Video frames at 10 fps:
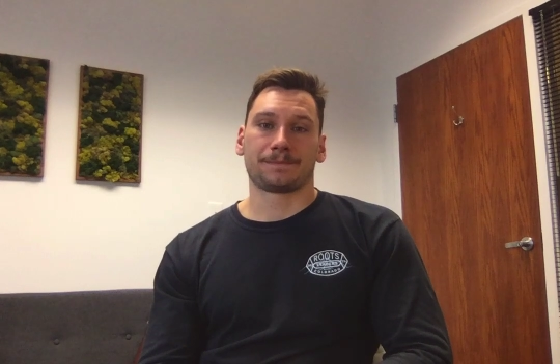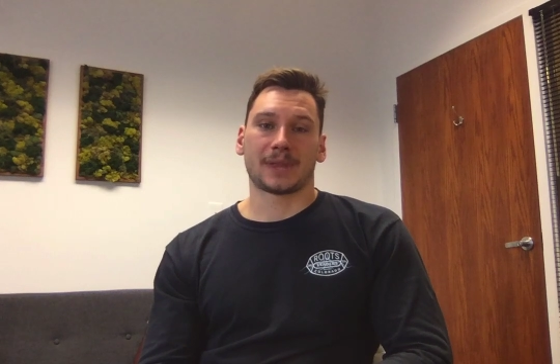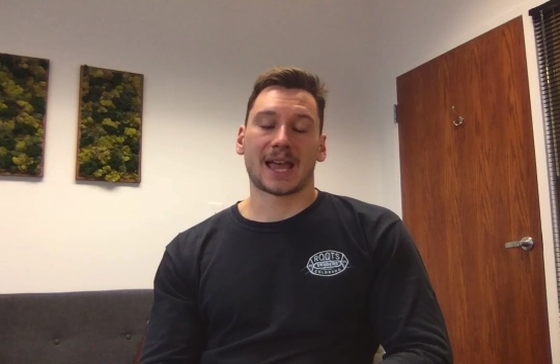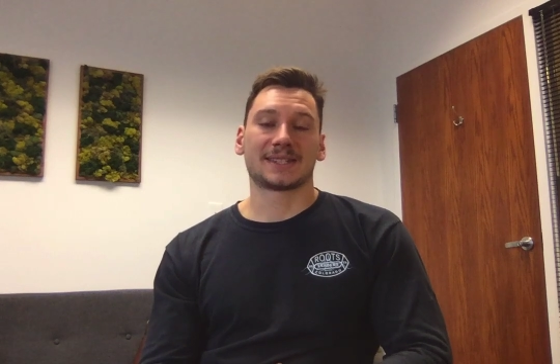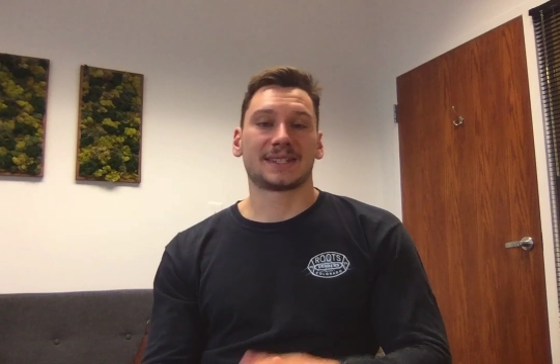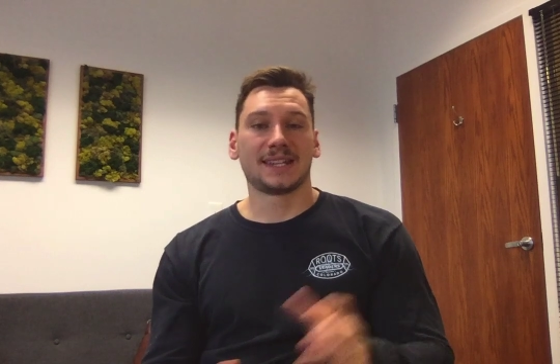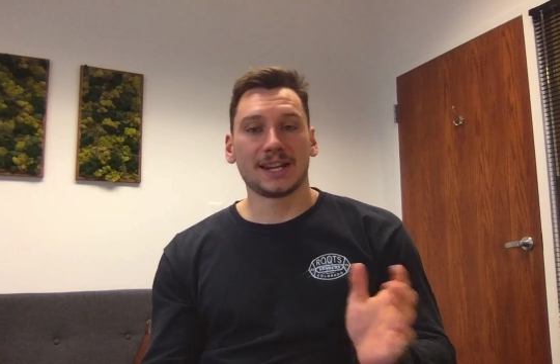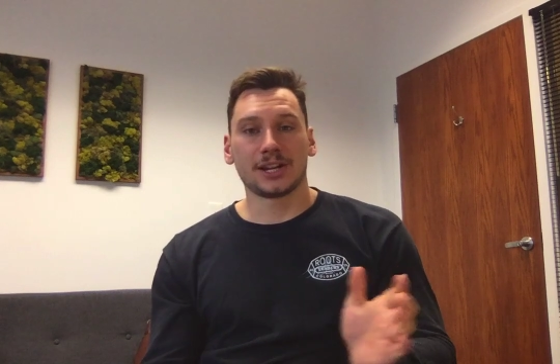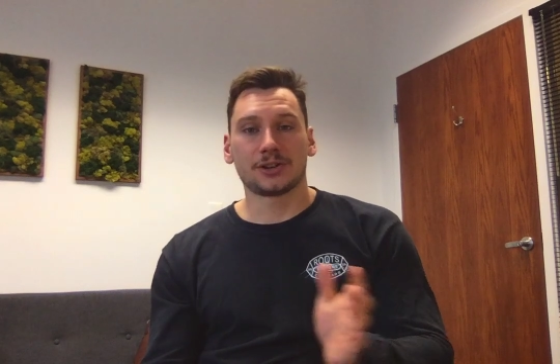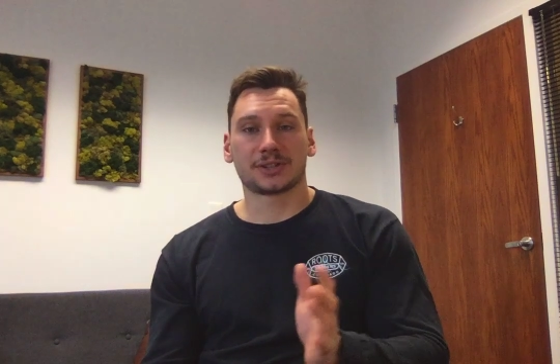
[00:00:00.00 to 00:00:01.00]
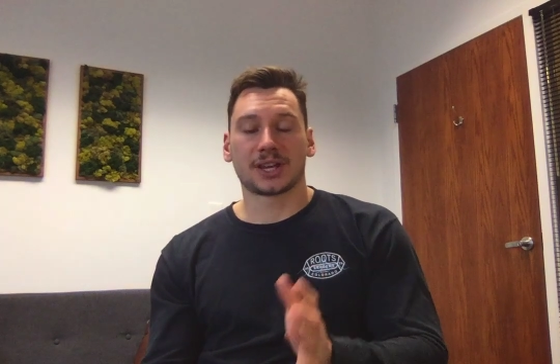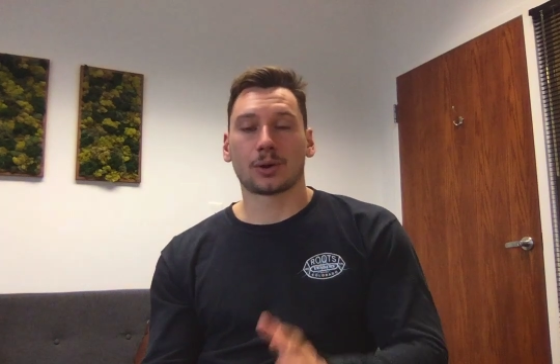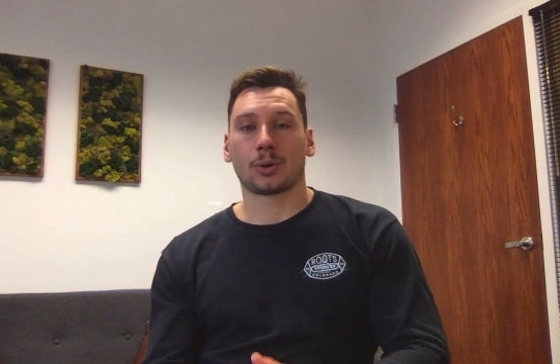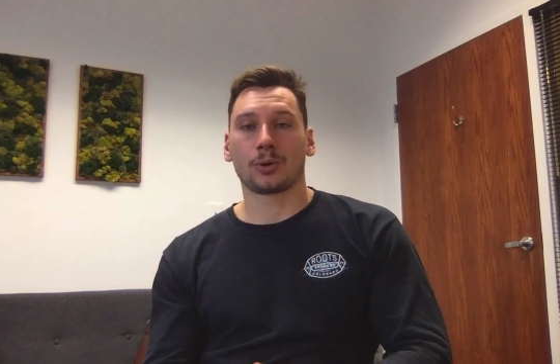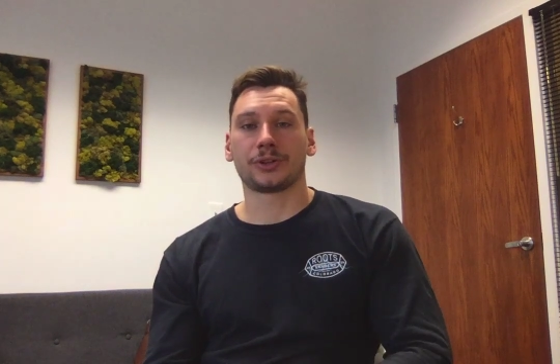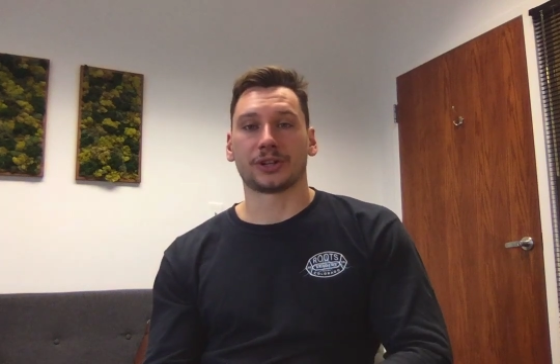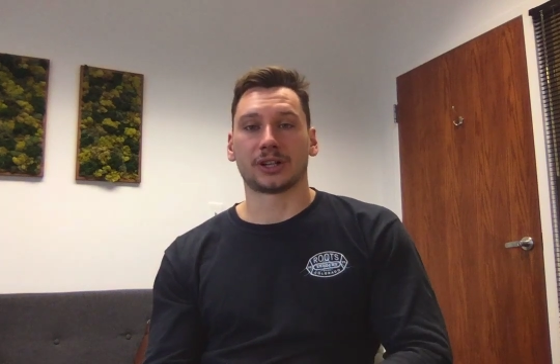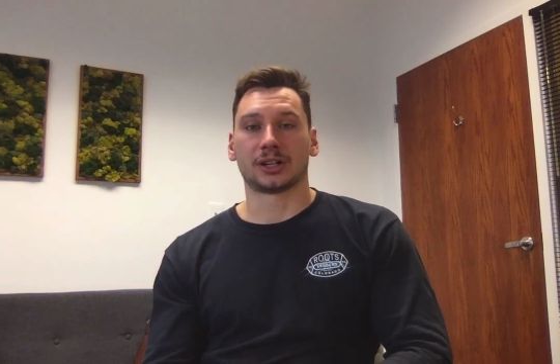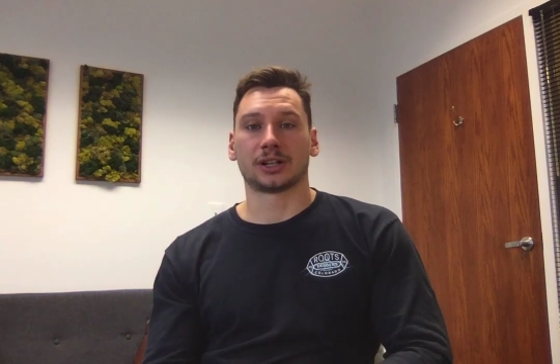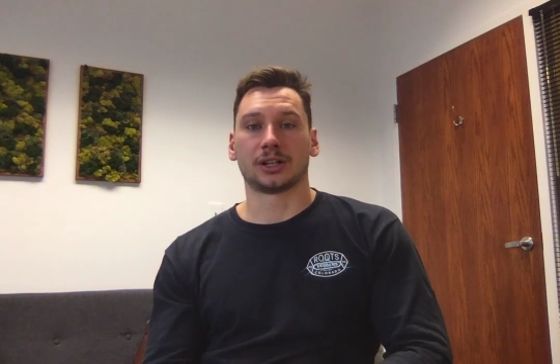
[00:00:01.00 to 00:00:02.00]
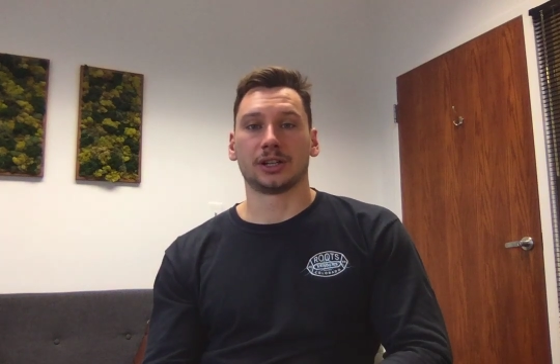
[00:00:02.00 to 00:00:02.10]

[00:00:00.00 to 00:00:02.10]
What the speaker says: As teenagers get older,